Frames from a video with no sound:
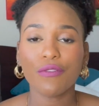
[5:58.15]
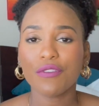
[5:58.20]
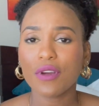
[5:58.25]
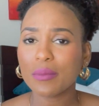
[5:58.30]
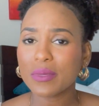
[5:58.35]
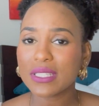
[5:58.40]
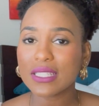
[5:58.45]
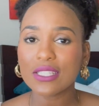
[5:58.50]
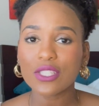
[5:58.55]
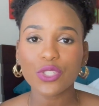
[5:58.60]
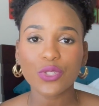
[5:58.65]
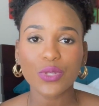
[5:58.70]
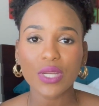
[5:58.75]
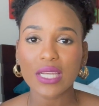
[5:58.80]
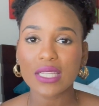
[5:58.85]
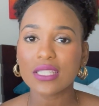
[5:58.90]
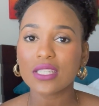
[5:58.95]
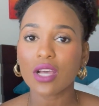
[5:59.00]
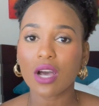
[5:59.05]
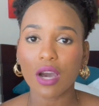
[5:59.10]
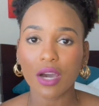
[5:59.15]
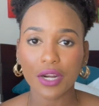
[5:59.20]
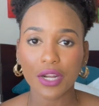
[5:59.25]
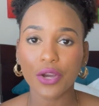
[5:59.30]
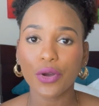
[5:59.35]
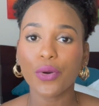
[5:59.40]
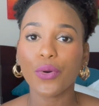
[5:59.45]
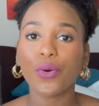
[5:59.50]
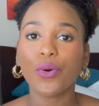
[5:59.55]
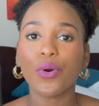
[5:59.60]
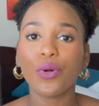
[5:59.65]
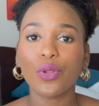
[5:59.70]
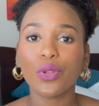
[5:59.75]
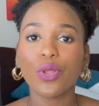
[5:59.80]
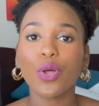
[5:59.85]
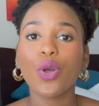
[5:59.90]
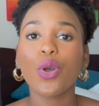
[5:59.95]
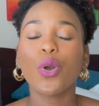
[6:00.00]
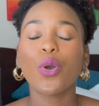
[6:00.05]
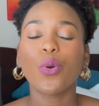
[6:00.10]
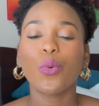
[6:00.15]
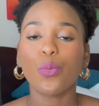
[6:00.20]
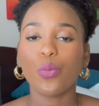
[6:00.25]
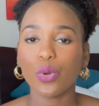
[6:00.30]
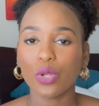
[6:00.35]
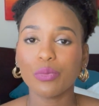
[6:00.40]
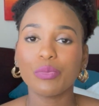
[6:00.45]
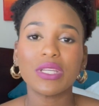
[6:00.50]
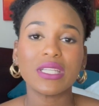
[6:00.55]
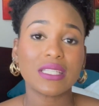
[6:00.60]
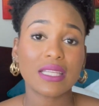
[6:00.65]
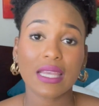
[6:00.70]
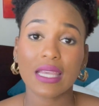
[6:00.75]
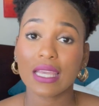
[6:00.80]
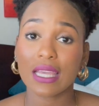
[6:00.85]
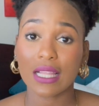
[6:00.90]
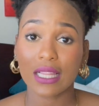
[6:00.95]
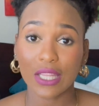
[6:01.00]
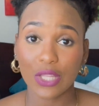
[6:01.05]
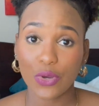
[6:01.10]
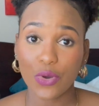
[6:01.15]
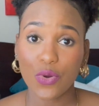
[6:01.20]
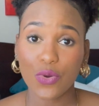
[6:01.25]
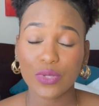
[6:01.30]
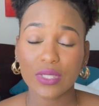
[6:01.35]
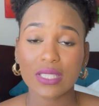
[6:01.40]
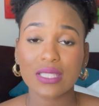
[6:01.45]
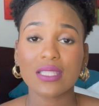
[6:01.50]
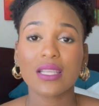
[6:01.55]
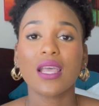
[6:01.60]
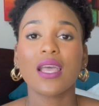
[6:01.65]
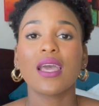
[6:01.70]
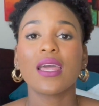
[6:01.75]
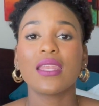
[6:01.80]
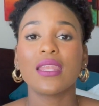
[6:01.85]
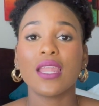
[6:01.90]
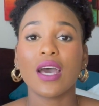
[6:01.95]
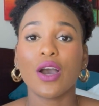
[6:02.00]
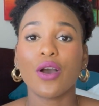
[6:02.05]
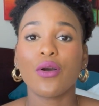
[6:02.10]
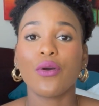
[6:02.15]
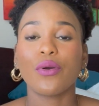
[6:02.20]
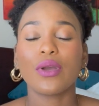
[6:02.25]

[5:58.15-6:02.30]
Pharmacy students on a whole will be taking loans. Now,